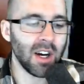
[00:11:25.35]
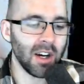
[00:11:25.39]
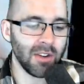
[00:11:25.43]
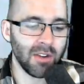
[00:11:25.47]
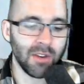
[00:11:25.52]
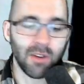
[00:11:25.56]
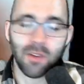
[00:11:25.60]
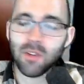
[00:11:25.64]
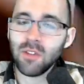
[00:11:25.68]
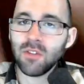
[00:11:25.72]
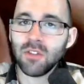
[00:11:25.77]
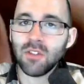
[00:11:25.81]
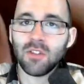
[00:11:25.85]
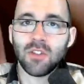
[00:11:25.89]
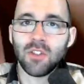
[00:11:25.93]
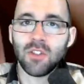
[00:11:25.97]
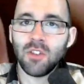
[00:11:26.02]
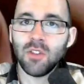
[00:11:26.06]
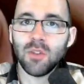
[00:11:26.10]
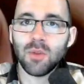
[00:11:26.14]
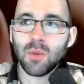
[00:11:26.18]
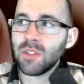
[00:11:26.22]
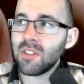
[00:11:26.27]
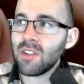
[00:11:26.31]
You can just
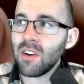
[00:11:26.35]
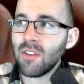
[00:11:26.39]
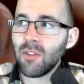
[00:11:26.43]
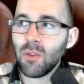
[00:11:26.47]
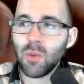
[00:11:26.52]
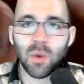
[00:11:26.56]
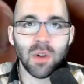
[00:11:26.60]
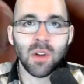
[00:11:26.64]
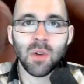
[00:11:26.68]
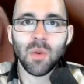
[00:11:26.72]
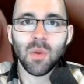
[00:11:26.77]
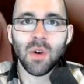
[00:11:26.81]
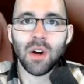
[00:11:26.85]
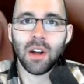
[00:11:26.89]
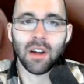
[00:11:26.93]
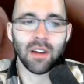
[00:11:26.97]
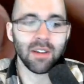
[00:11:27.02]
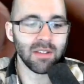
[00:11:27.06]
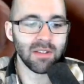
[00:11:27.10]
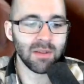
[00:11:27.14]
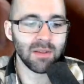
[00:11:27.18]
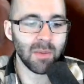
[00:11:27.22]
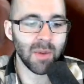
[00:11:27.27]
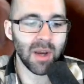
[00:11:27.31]
choose whichever one you want. It
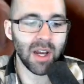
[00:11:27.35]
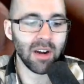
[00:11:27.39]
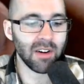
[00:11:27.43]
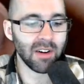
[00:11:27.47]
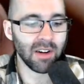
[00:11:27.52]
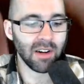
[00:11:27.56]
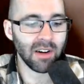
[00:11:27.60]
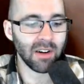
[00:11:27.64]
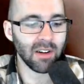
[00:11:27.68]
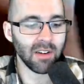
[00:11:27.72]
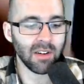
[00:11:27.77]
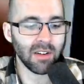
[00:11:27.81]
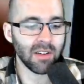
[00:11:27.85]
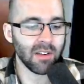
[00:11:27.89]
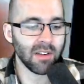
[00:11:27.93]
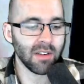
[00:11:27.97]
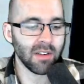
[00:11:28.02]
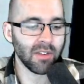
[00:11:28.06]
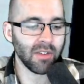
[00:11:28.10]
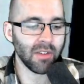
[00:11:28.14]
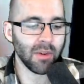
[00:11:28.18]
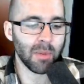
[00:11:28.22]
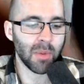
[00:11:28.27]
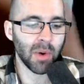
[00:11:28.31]
doesn't matter here.
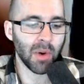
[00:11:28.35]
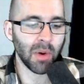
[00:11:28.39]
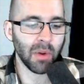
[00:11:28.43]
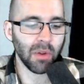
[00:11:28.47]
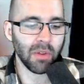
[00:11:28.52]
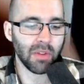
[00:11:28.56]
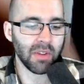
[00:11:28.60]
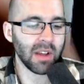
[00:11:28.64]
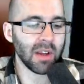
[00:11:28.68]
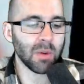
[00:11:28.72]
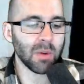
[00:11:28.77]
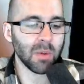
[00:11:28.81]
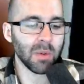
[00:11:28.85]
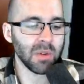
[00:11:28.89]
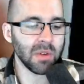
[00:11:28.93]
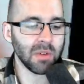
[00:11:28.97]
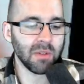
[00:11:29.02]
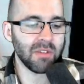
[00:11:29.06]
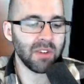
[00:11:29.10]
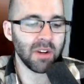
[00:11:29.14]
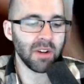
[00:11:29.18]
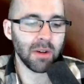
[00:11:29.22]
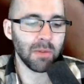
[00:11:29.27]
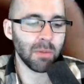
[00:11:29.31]
They're both equal,
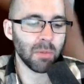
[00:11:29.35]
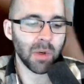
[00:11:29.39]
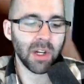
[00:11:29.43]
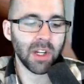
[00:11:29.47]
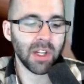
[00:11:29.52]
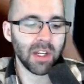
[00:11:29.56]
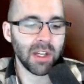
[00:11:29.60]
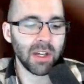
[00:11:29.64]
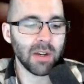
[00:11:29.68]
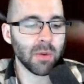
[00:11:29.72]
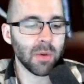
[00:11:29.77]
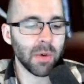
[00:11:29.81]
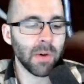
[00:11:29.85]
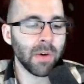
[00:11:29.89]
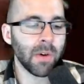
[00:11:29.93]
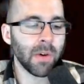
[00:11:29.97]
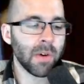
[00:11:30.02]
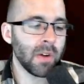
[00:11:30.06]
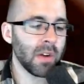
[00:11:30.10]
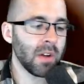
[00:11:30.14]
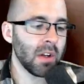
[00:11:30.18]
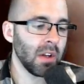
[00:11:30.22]
pretty equal.